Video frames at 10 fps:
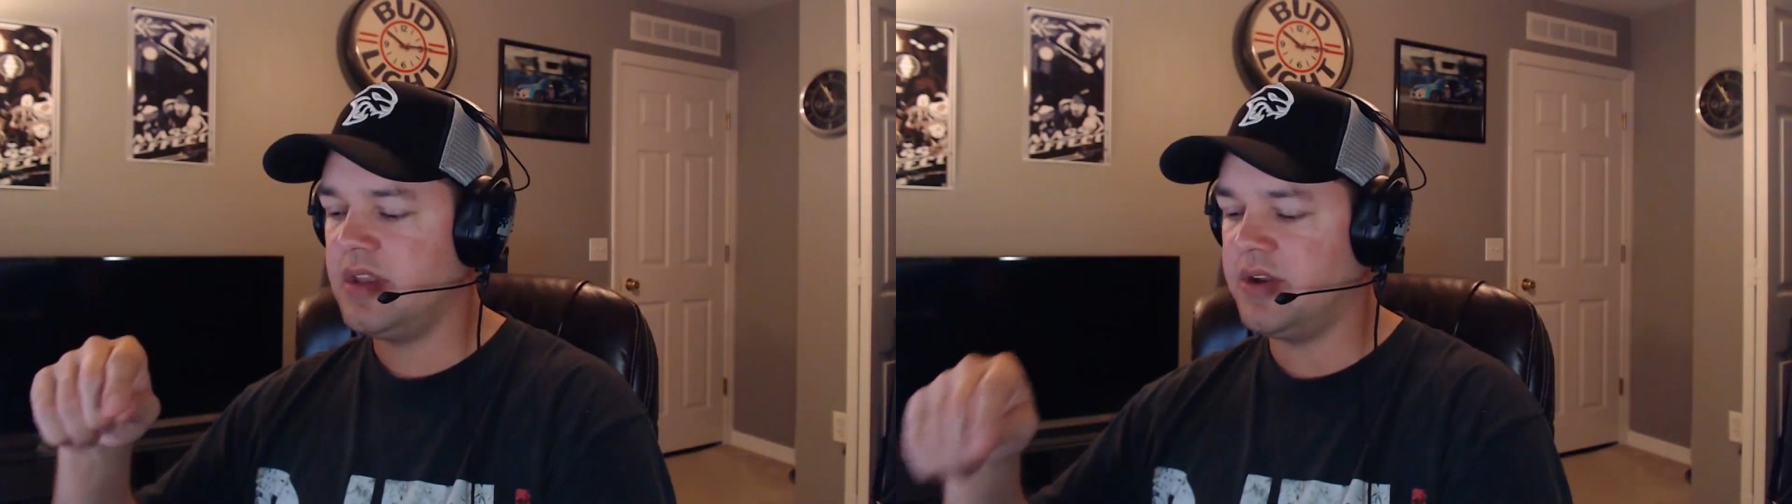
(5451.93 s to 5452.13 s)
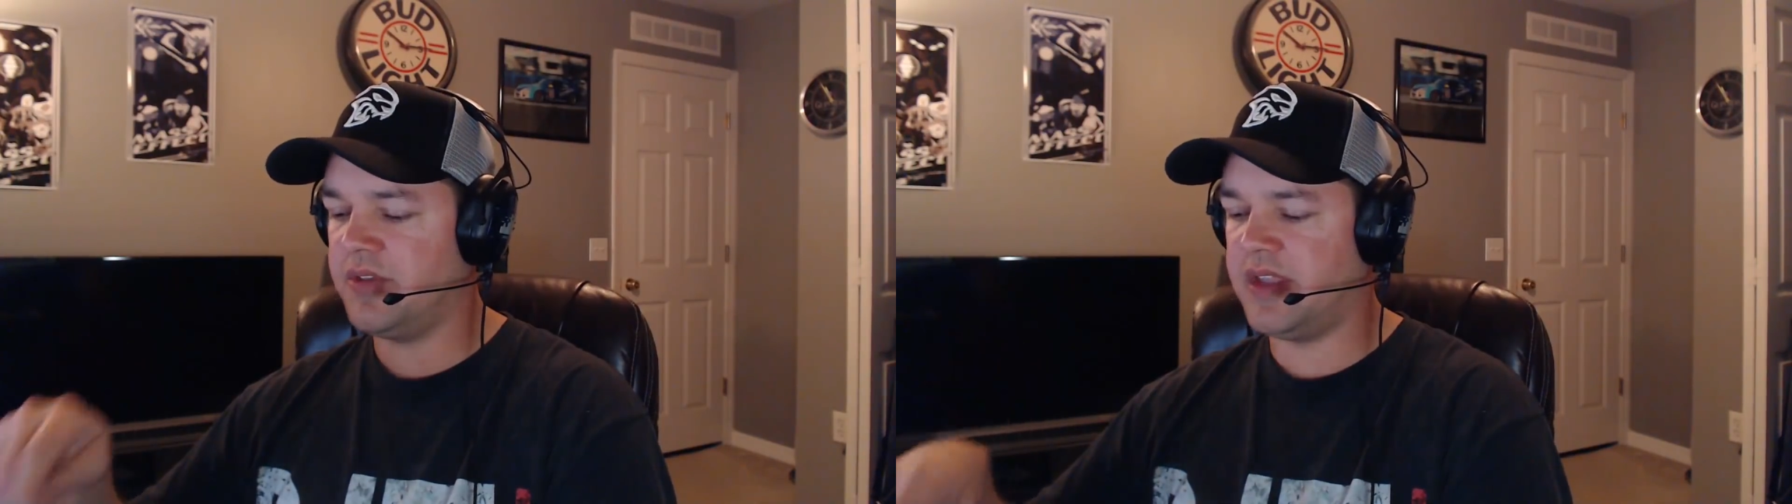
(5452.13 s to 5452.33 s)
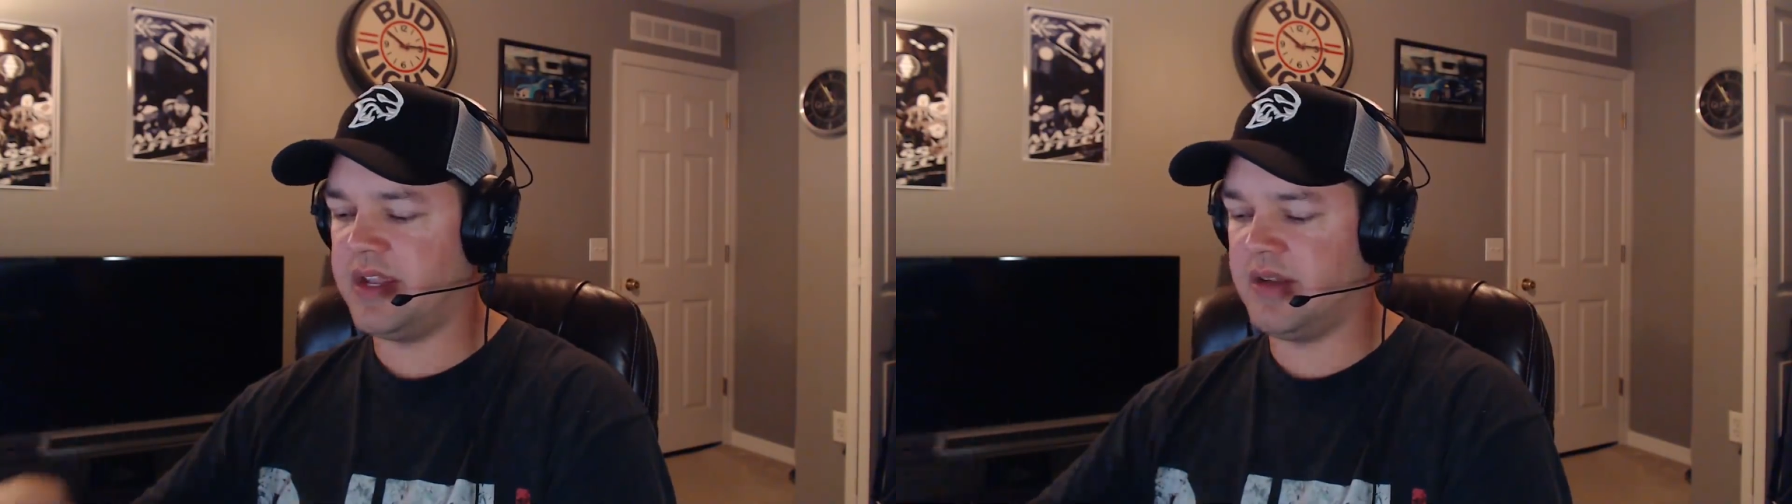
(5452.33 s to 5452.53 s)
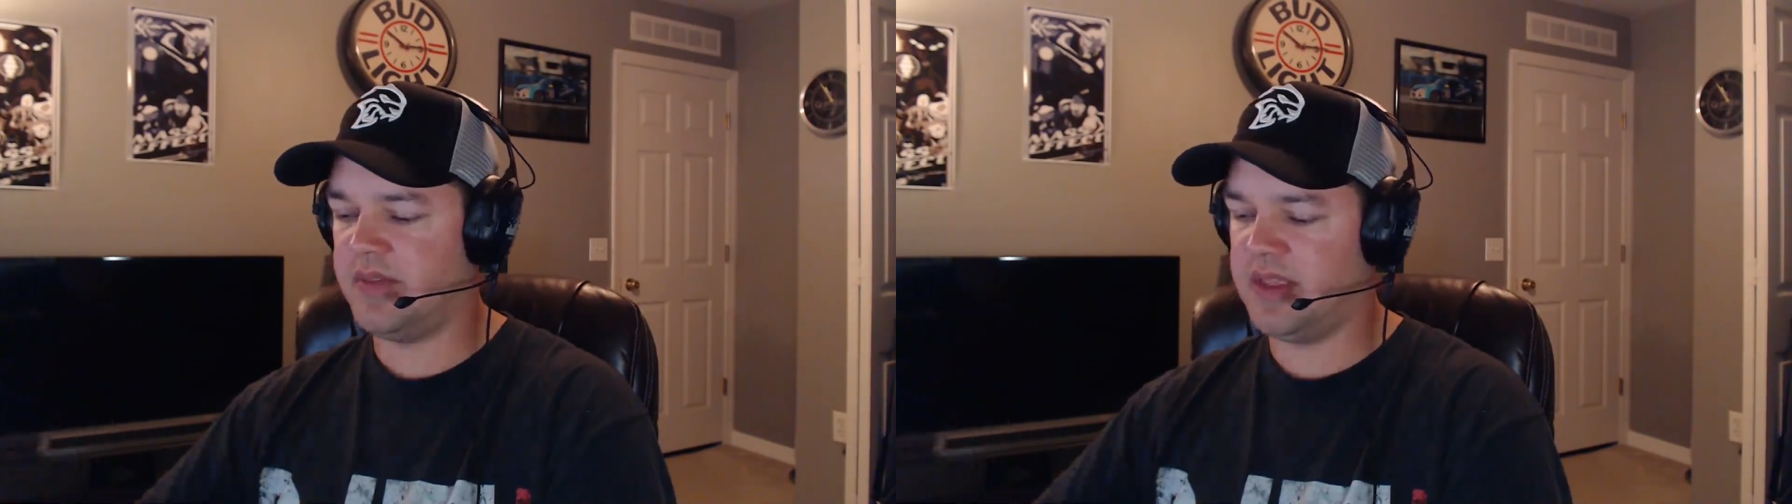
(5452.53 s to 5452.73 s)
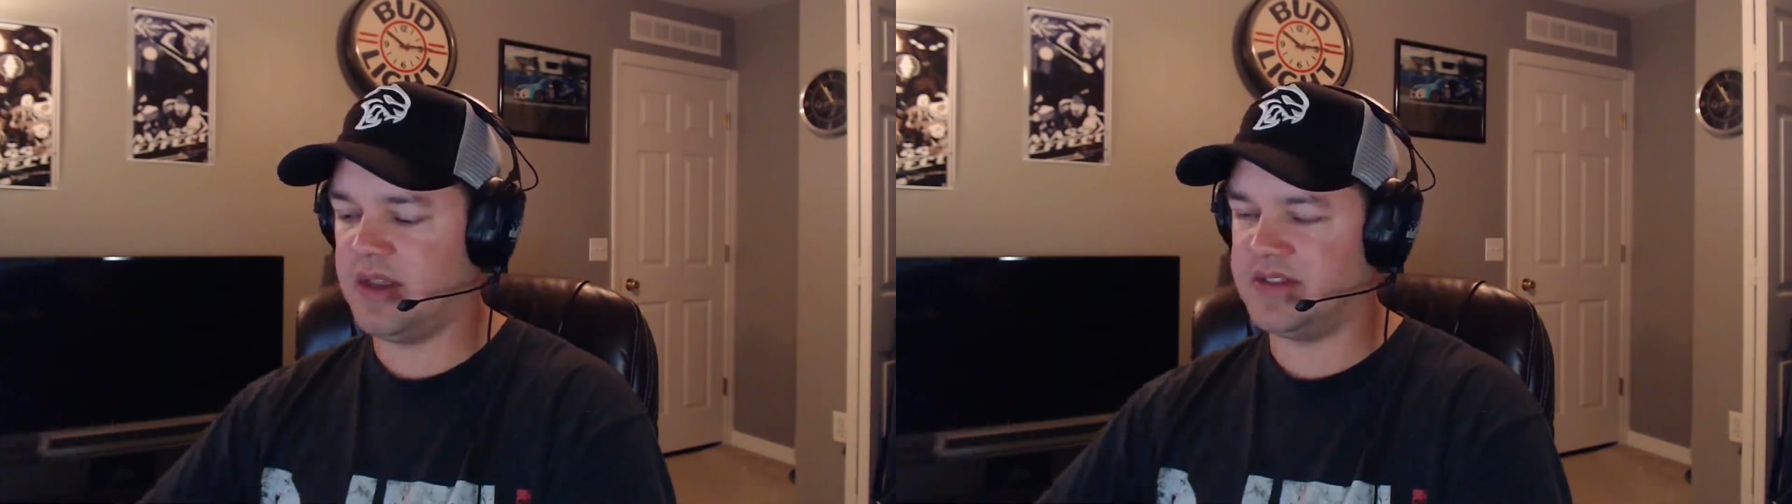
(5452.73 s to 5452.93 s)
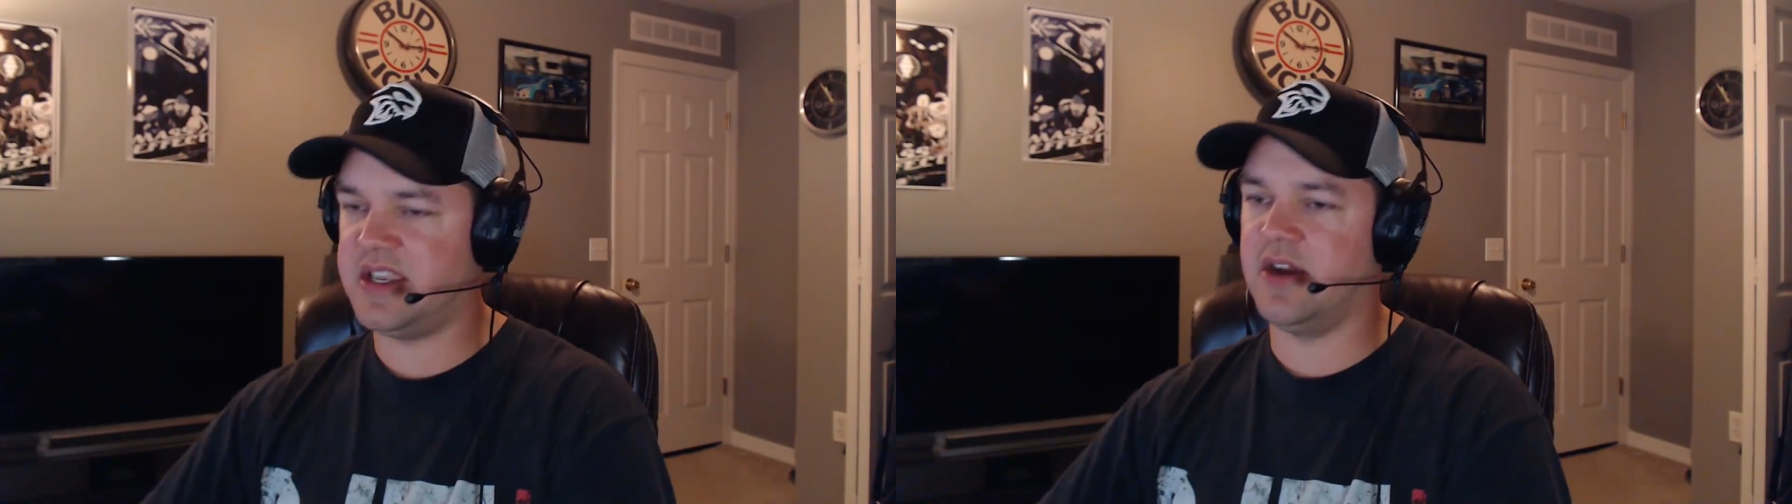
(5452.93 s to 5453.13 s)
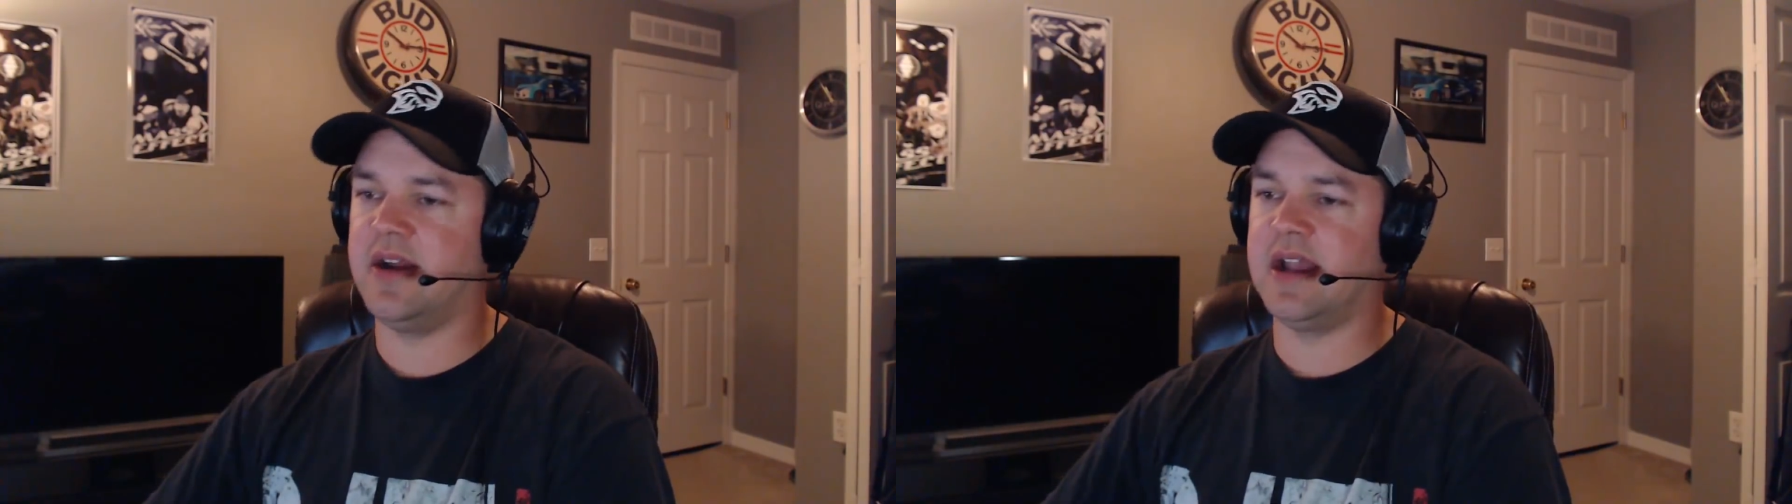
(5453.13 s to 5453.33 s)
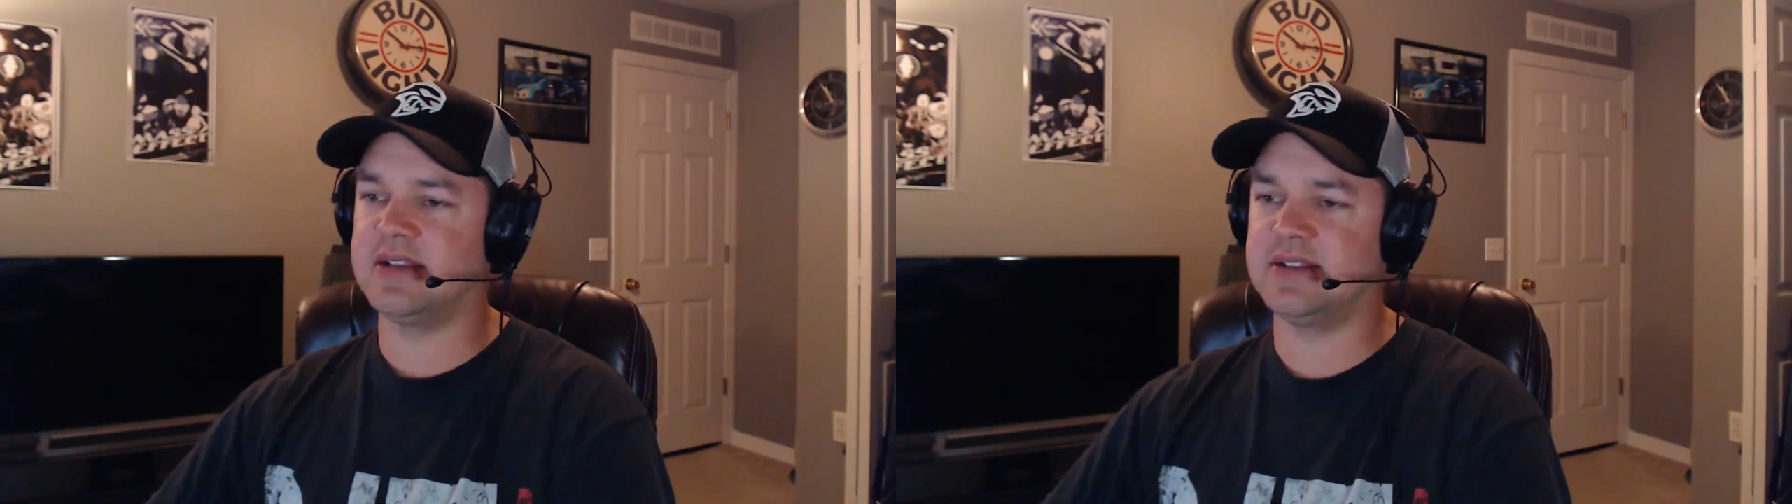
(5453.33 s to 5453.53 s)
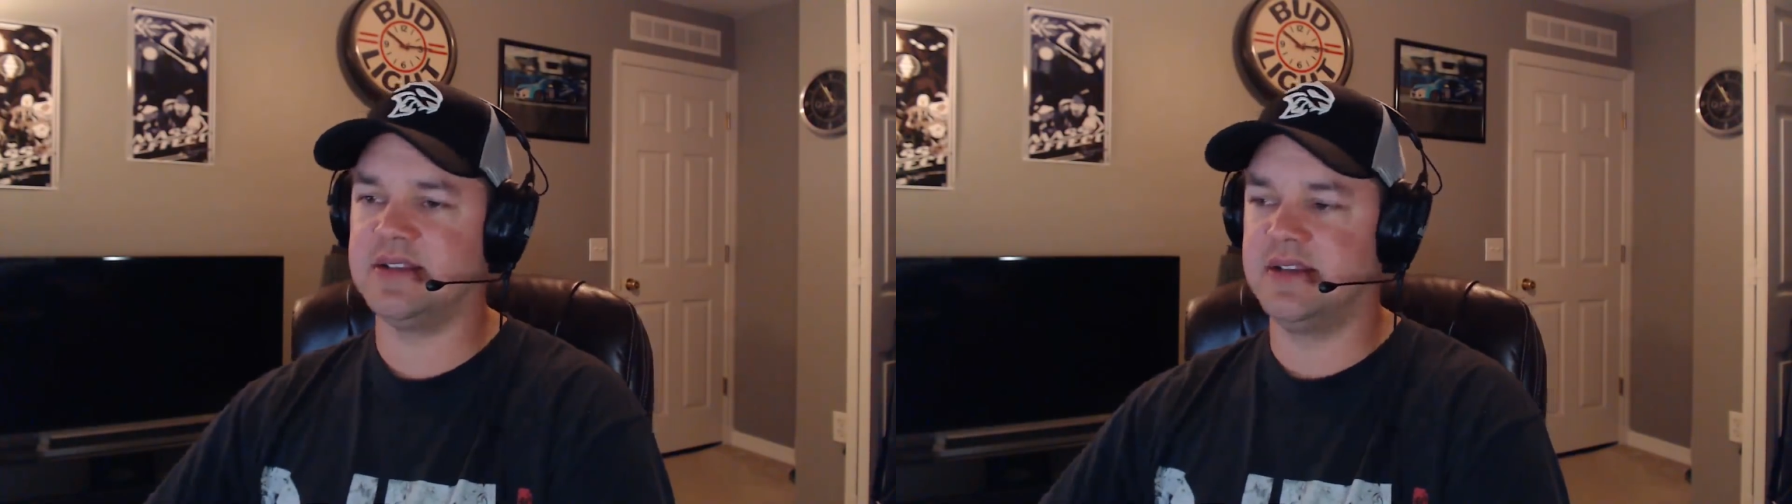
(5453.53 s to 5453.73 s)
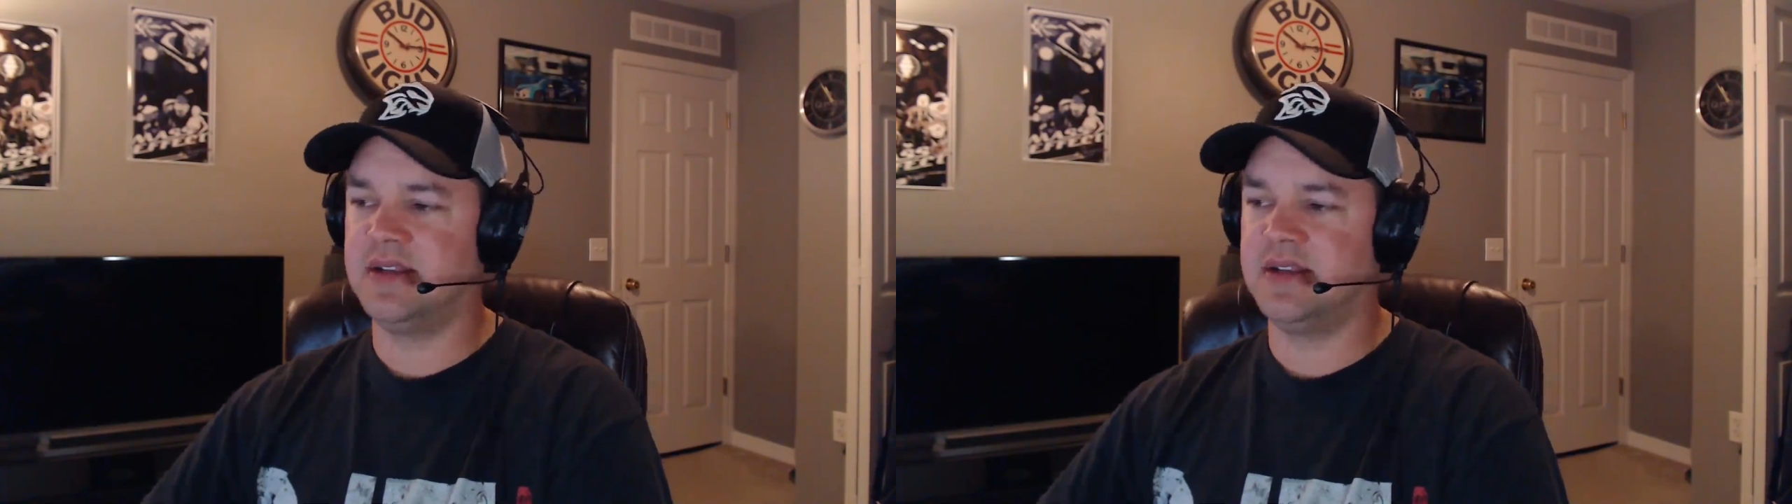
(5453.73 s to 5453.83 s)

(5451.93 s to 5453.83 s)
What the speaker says: TRX.